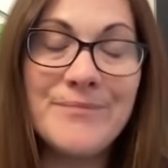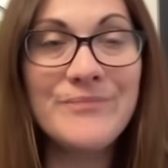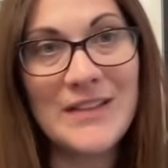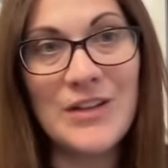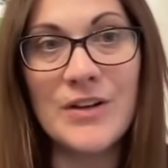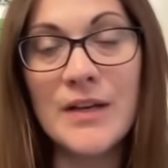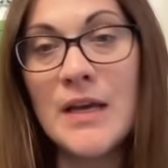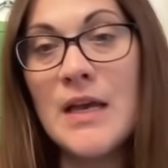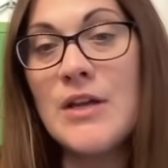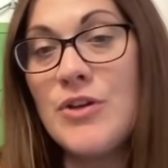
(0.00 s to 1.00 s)
look,
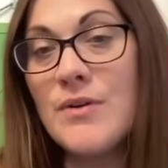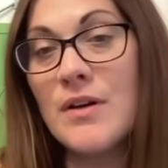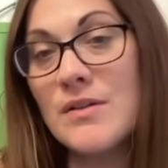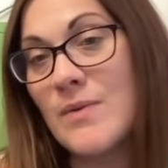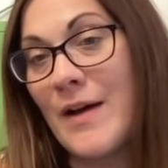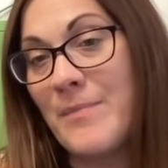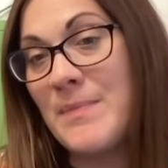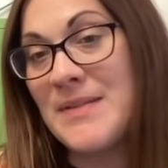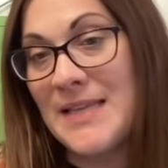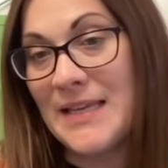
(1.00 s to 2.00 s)
Newcastle have
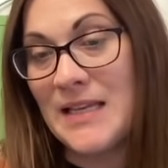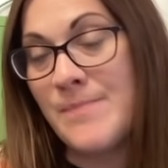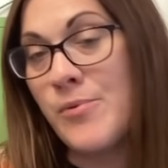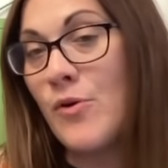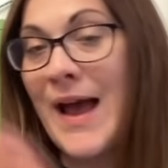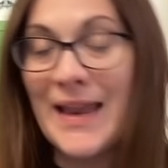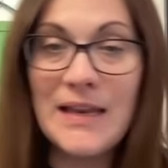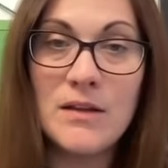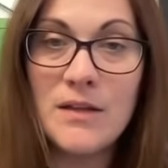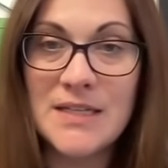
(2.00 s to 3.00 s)
been particularly poor. I had a
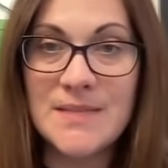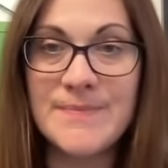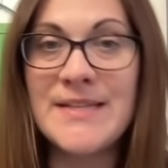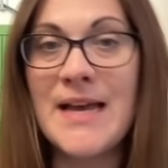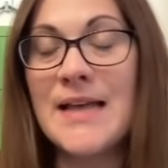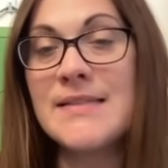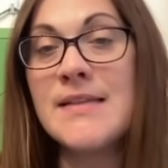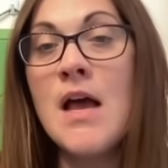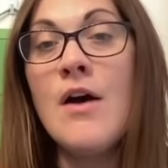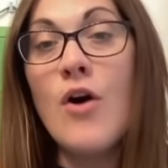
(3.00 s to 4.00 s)
little look at some stats
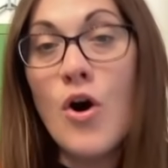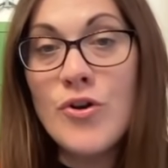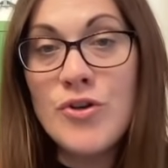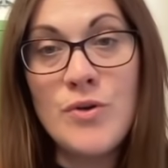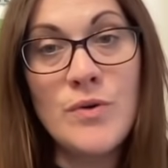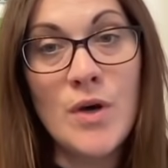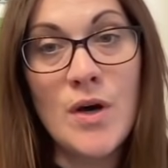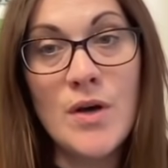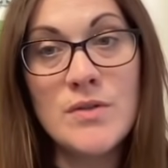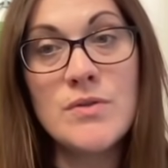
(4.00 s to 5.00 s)
on
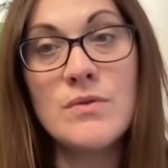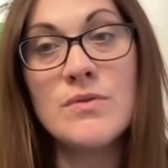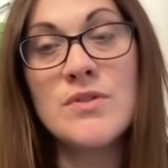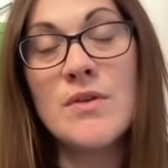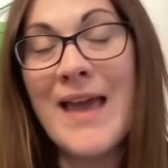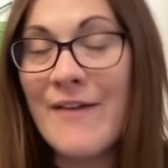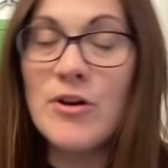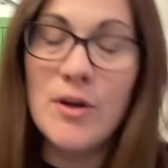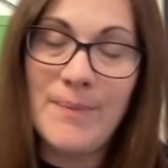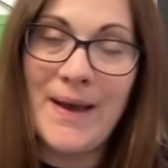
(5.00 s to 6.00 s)
Newcastle. So they
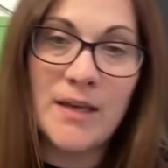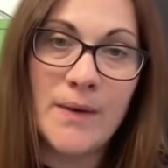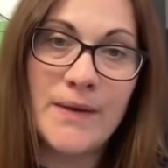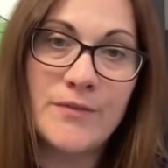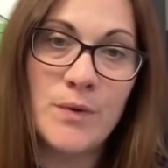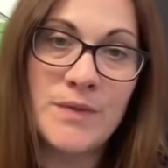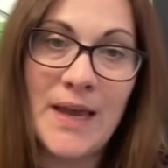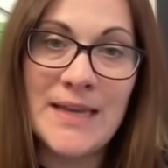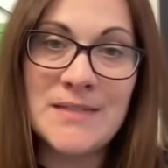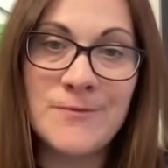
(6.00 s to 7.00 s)
haven't looked bad going forward,
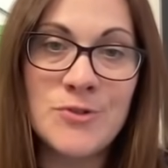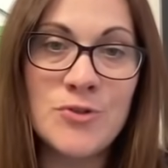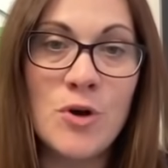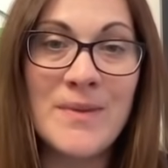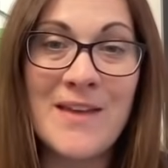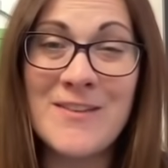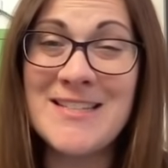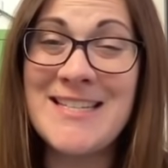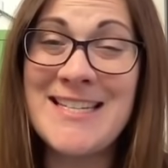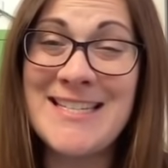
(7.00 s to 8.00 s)
that is for sure, but they've
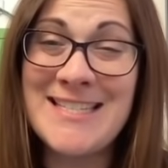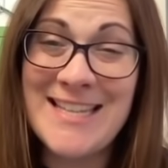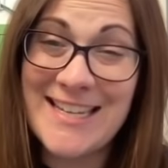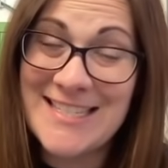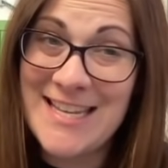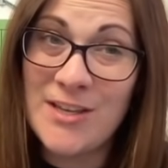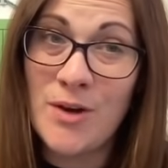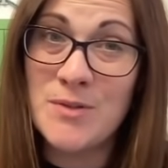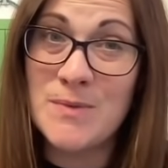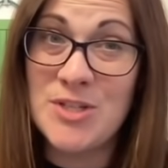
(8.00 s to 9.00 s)
conceded 16
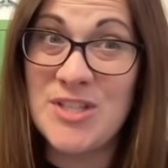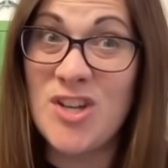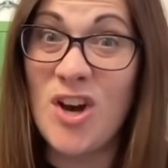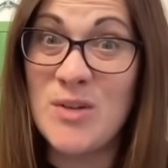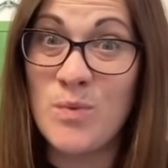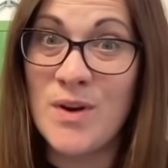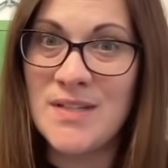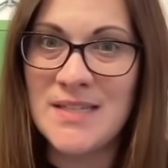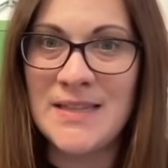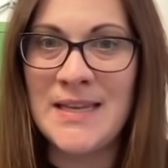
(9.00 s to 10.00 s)
goals, which is tied
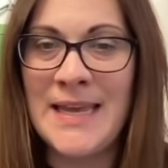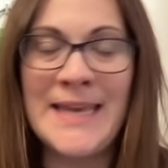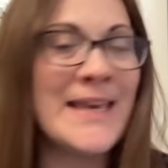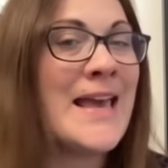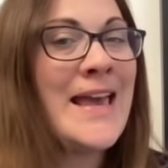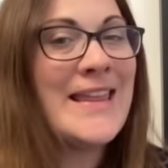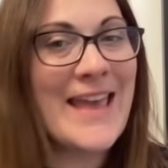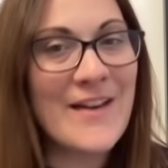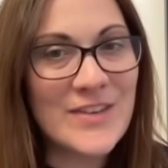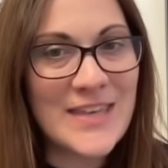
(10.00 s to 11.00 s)
worst in the league. They
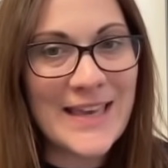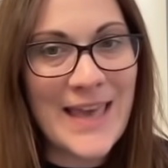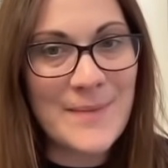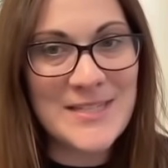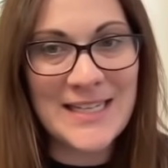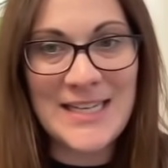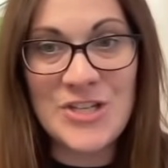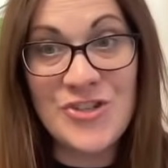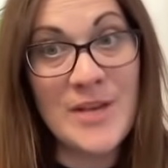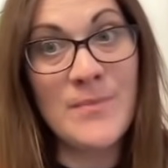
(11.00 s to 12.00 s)
haven't yet kept a
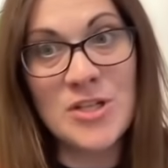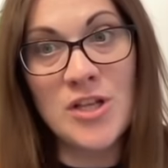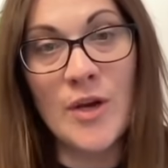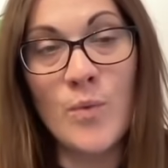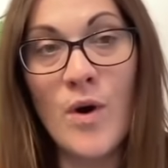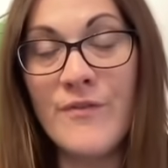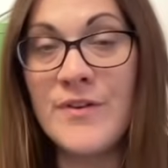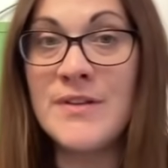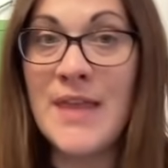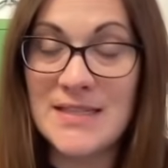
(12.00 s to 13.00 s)
clean sheet, much like
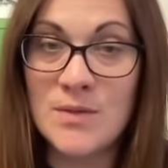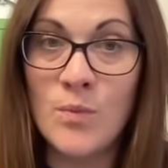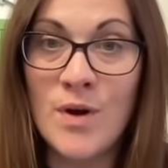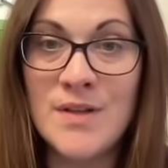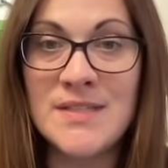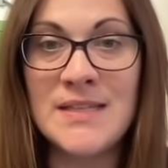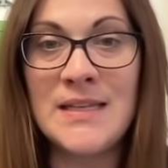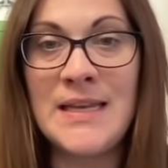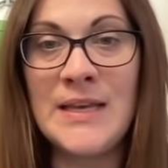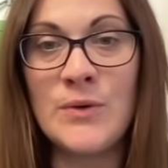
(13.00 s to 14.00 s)
Watford, that's the worst in
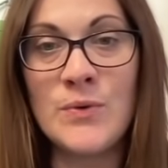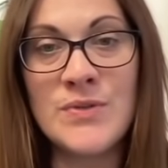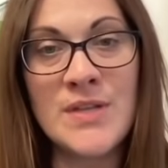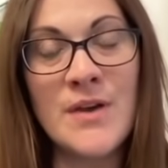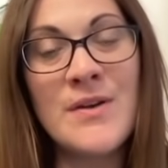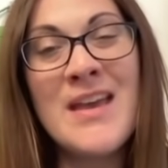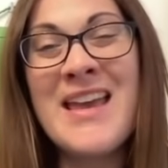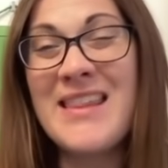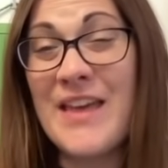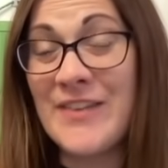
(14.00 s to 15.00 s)
the league also.
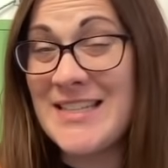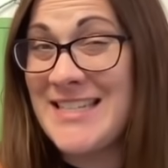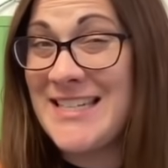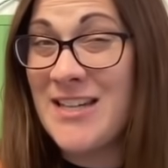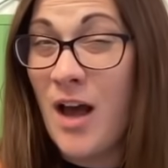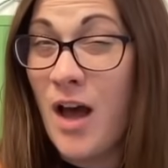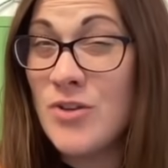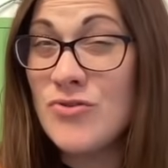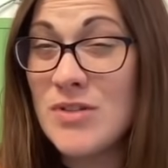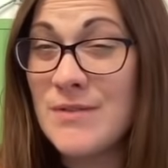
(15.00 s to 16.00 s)
They've conceded
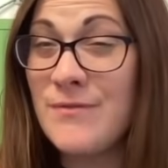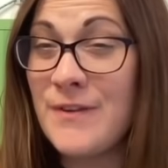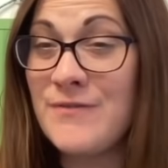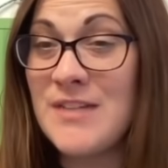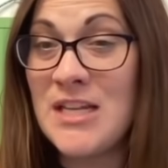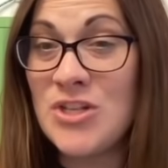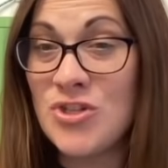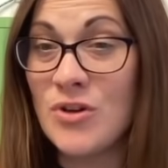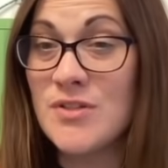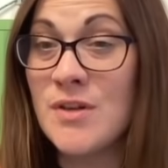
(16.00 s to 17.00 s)
115
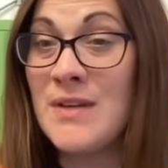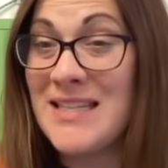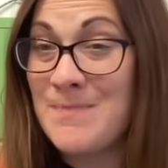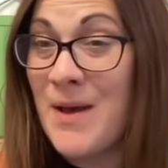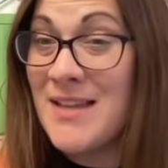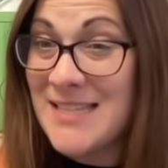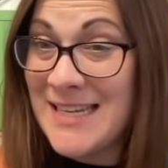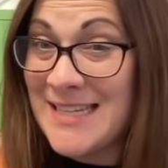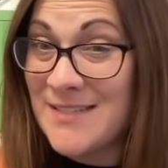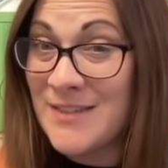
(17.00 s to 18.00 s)
shots, only Spurs and
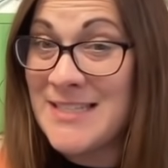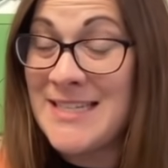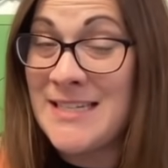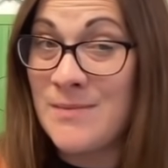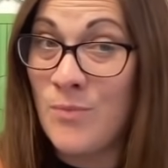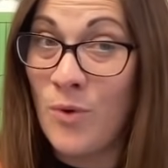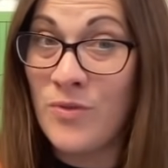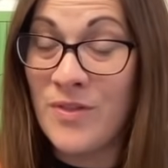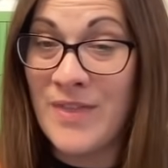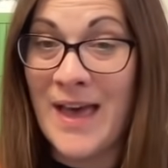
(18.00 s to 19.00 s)
Leeds have conceded more
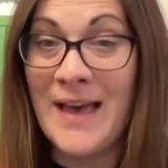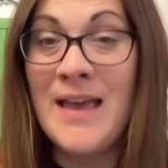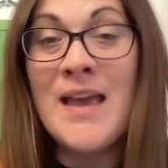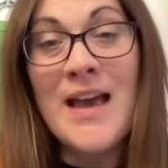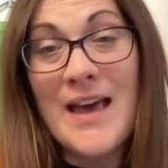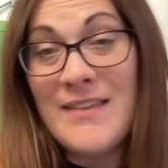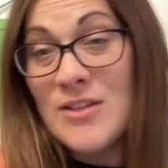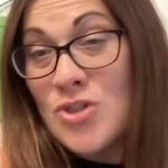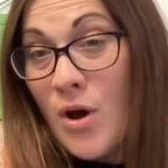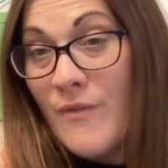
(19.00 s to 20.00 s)
than that, and they're
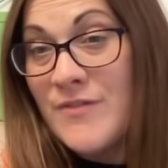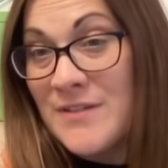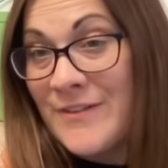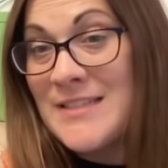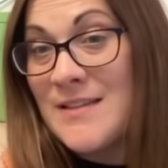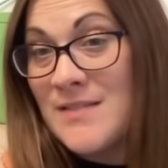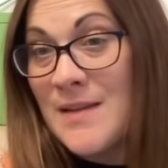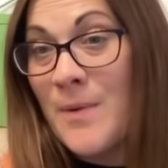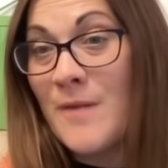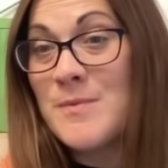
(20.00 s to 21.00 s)
top for defensive
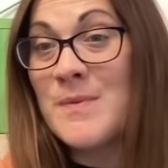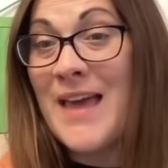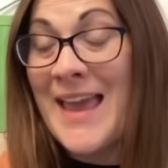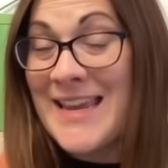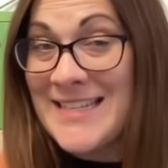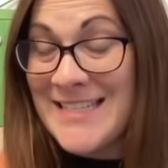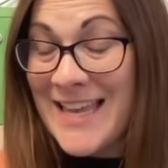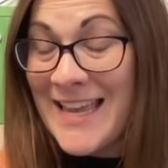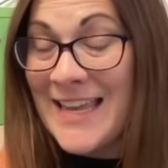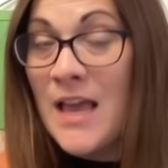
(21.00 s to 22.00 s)
slip-ups with
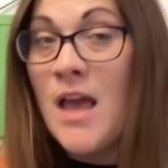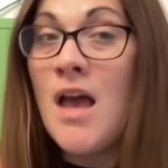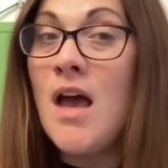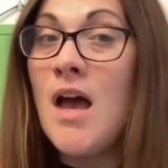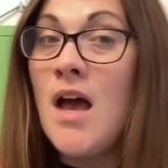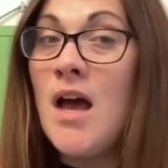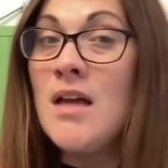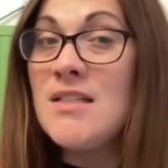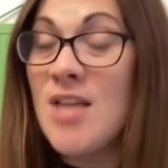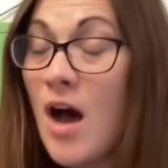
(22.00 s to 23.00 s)
80.
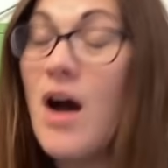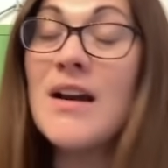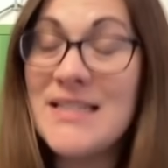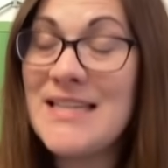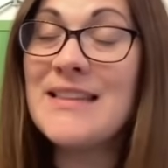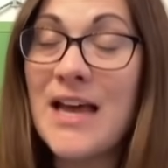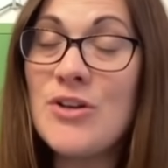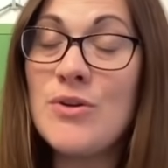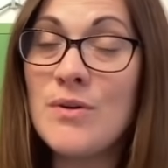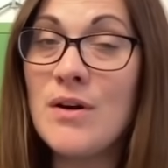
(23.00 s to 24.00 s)
Targeting
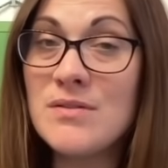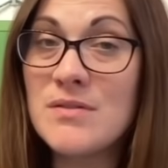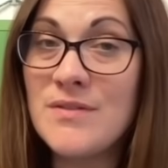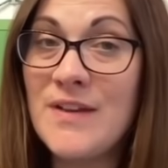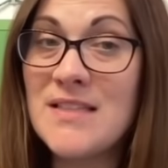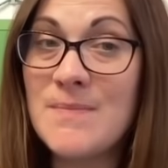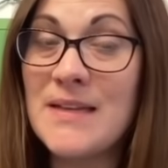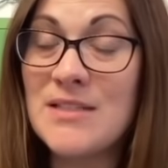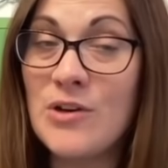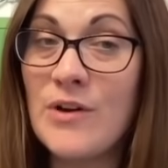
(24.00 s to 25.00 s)
that Newcastle defence
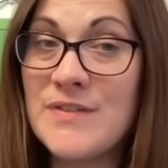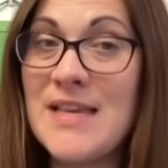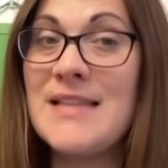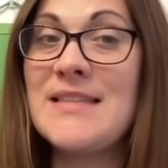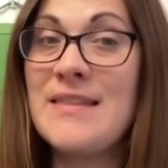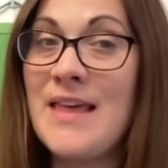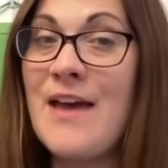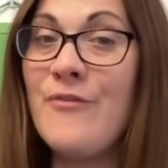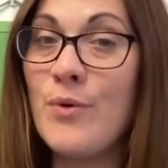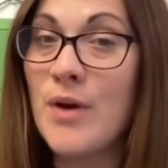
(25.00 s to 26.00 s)
makes a lot of sense, and
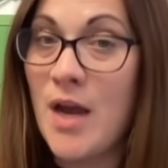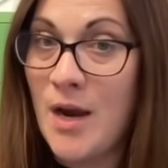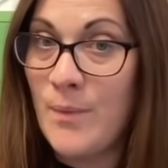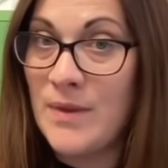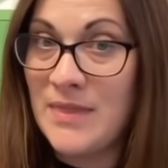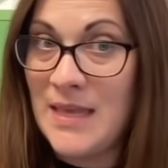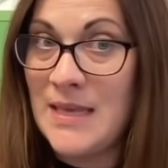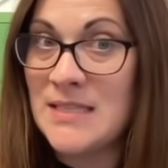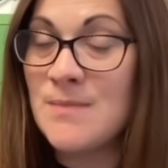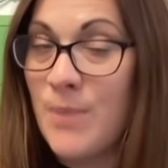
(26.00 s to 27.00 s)
therefore going with
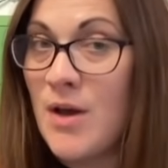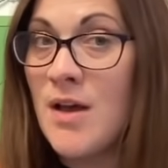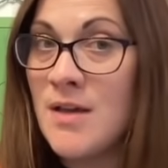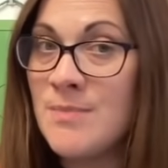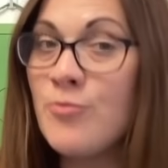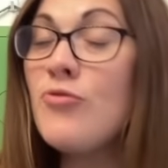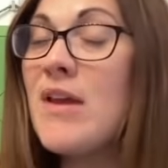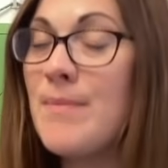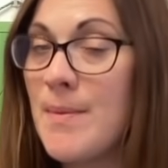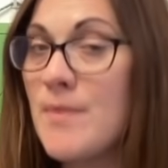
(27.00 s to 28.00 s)
the Spurs
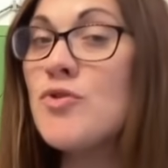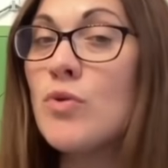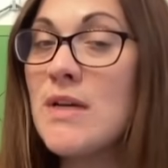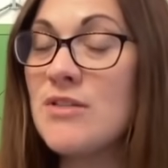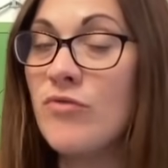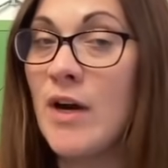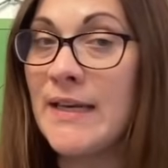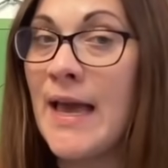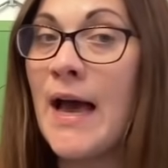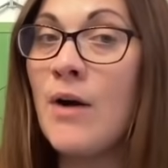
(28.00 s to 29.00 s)
premium of choice
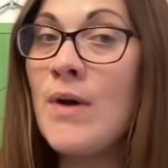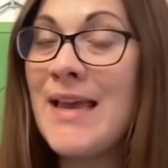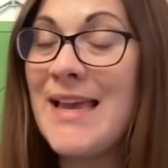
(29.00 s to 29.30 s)
right now